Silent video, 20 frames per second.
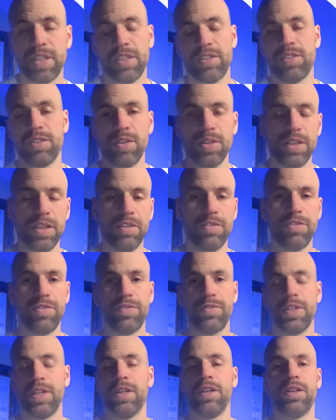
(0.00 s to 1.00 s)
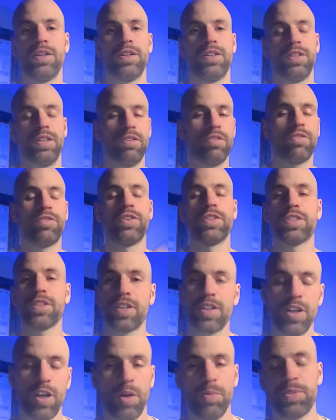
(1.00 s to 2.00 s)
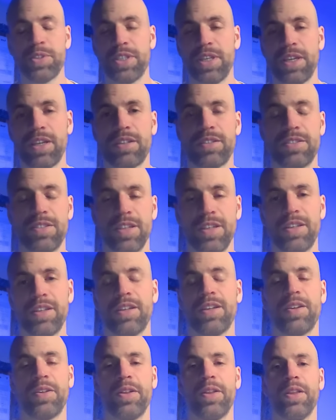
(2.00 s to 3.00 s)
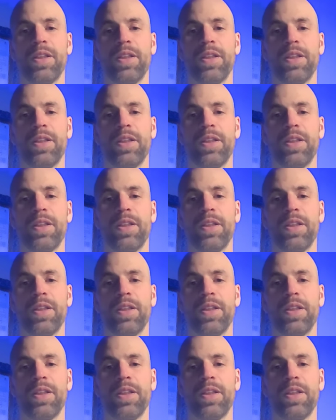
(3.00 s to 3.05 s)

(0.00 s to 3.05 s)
So you have a physical object sitting